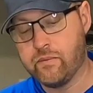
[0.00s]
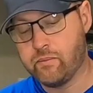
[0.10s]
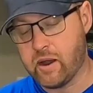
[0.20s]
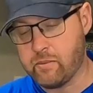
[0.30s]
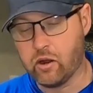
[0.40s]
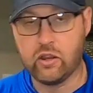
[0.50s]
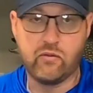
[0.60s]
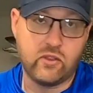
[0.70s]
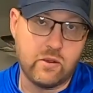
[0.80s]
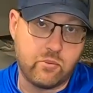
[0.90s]
primarily
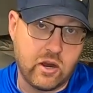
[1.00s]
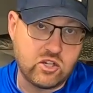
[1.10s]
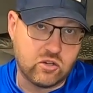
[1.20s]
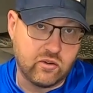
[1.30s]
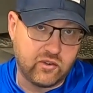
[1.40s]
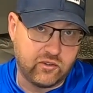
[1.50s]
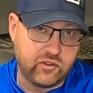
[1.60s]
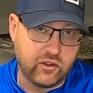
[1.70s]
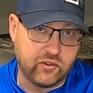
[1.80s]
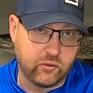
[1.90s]
for the abrasion
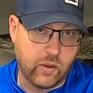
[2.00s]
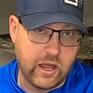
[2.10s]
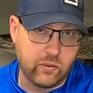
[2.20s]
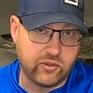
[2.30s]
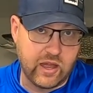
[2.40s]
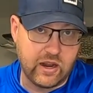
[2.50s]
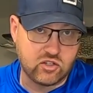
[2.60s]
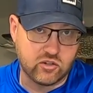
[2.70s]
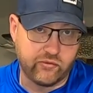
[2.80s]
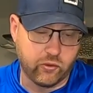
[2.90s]
resistance is why I'd want that
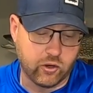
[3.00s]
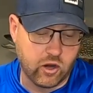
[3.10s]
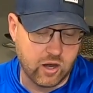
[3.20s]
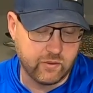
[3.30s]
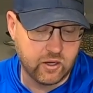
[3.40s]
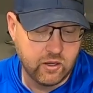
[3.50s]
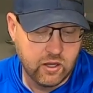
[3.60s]
extra fluorocarbon.